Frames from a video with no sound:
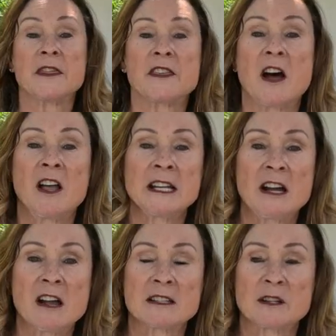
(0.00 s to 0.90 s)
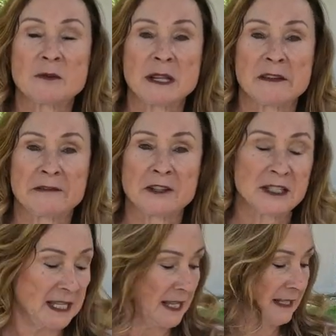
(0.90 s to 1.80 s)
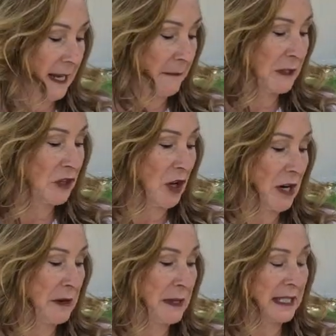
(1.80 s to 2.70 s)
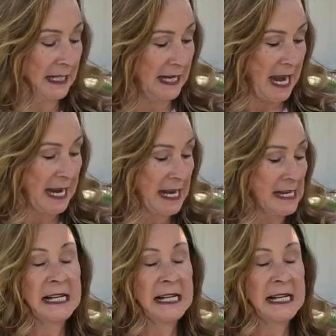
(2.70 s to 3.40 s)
The hollyhocks are one of the first things that I'm starting with today.